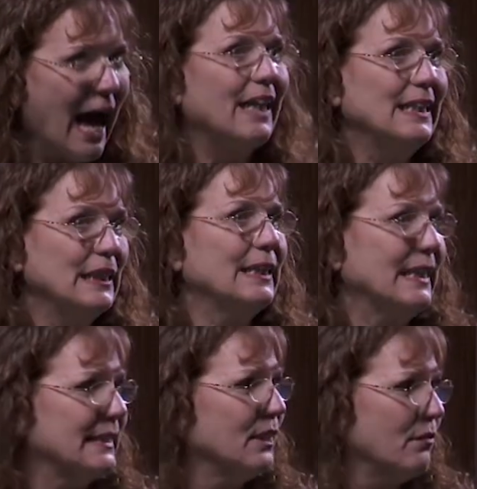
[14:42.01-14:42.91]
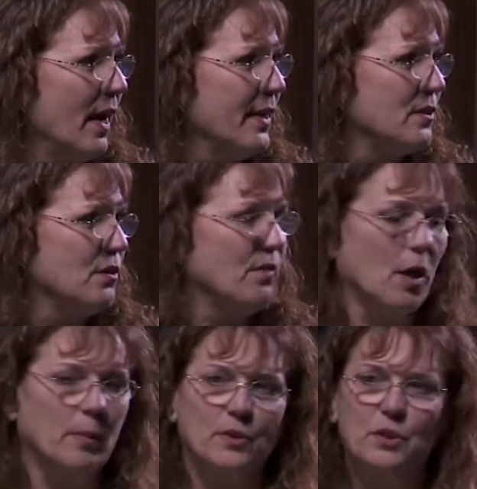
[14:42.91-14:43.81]
clearly identified as
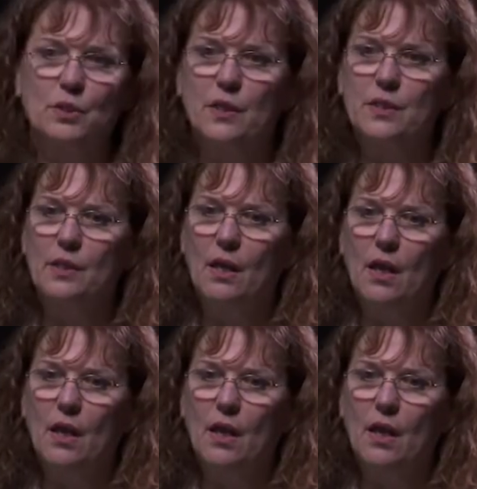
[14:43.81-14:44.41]
developmental students.